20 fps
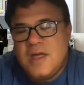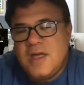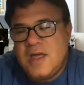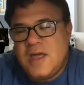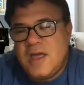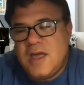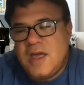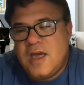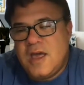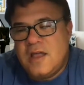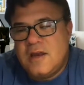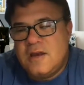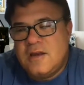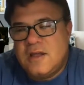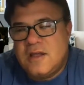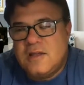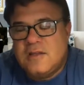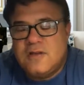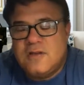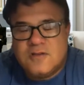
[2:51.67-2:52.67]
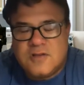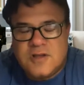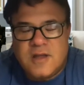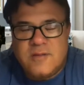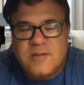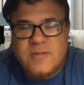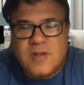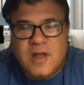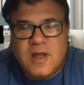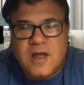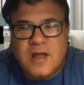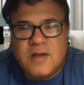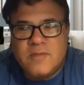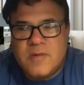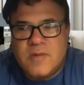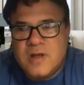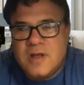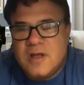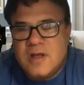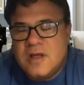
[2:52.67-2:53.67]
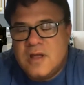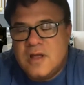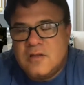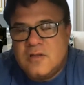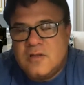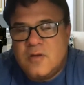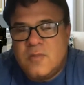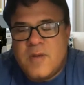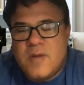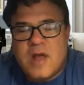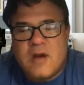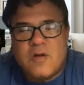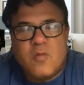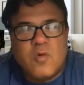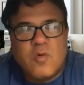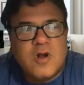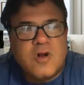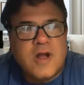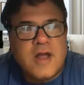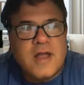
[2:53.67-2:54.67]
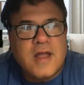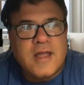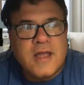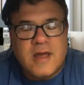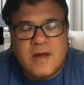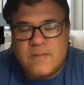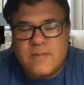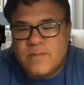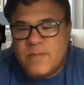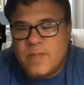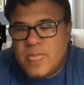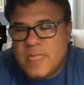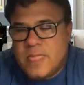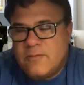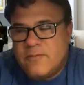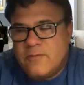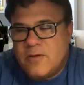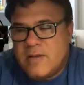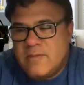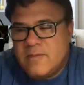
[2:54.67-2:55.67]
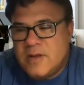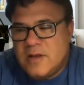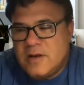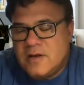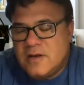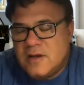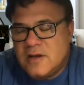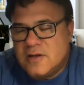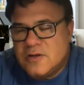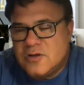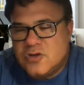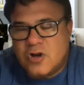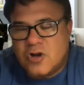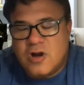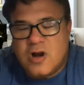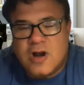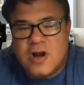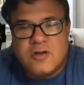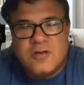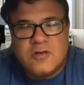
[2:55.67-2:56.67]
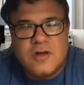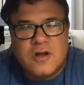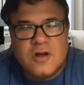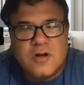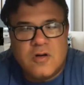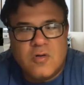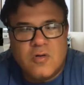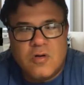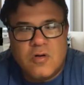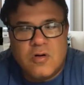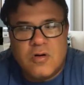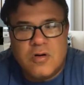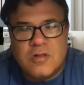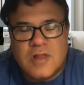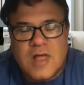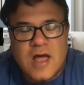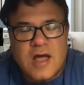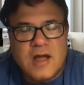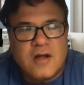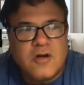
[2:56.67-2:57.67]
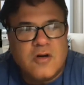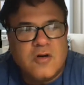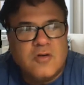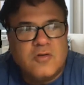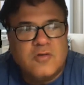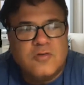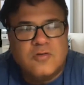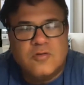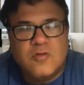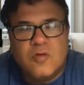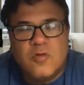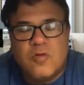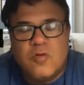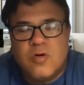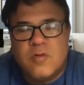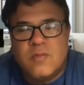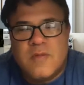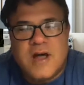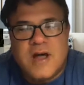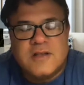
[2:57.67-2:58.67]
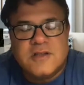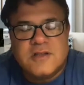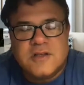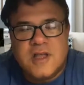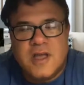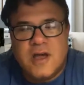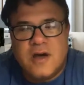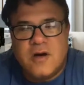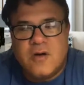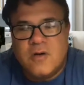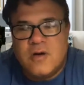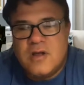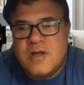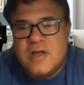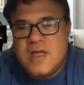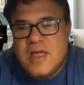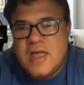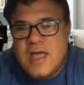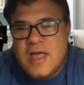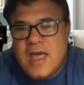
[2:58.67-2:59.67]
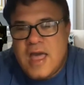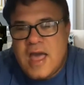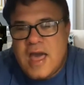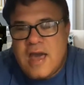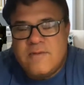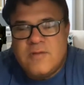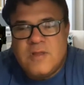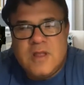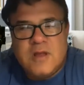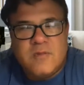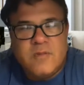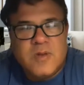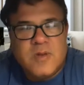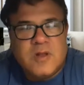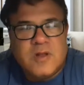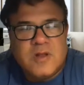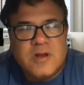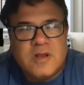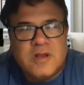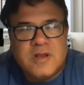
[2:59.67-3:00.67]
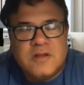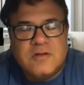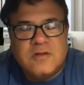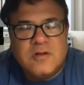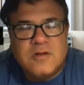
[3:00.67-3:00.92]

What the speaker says: And at the same time, no matter where I am, if I'm in Jakarta or Lagos or Moscow, having the ability to